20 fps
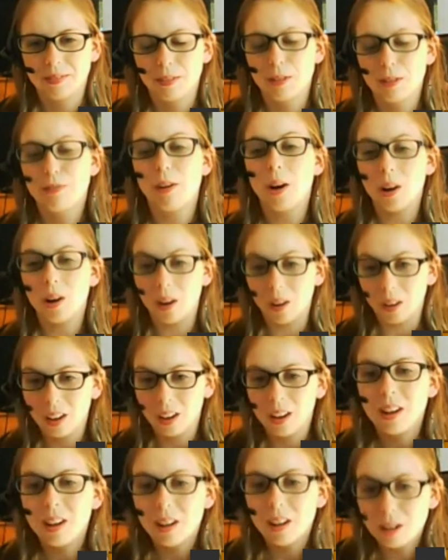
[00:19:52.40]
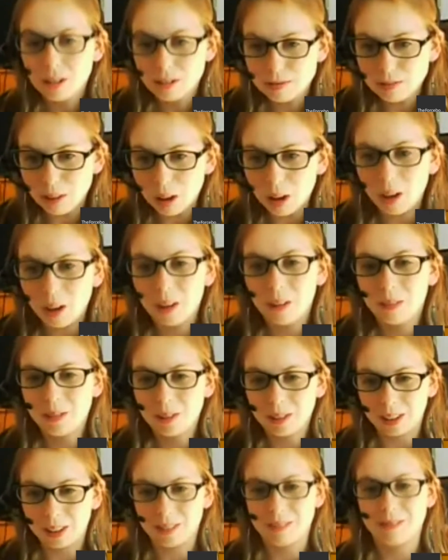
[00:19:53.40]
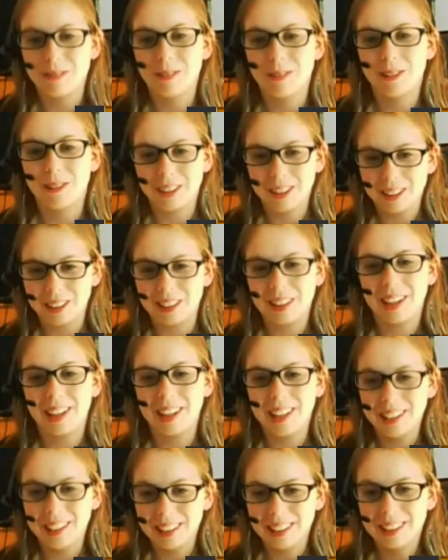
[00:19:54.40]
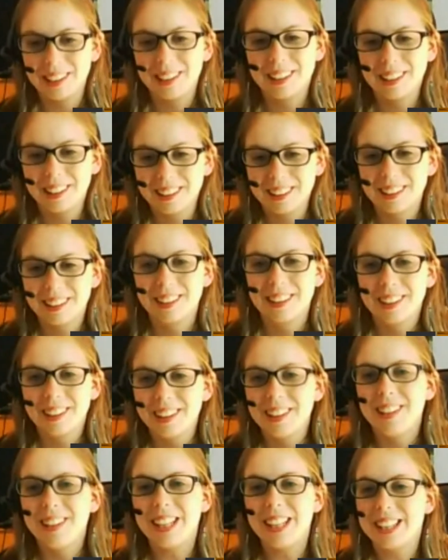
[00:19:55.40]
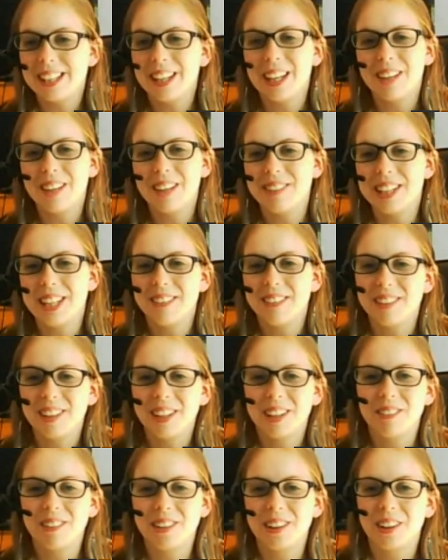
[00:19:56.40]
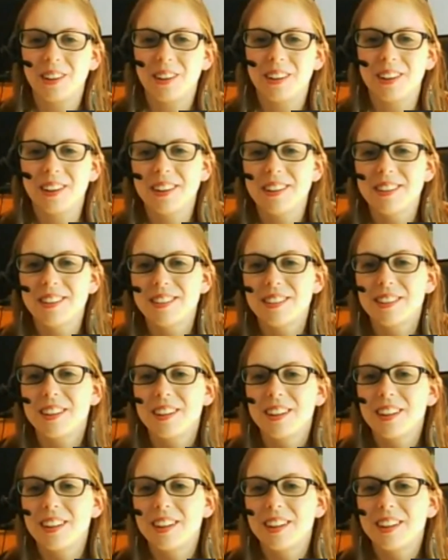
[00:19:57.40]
Fall of 2014. Okay. You can tell I've been keeping up with all this.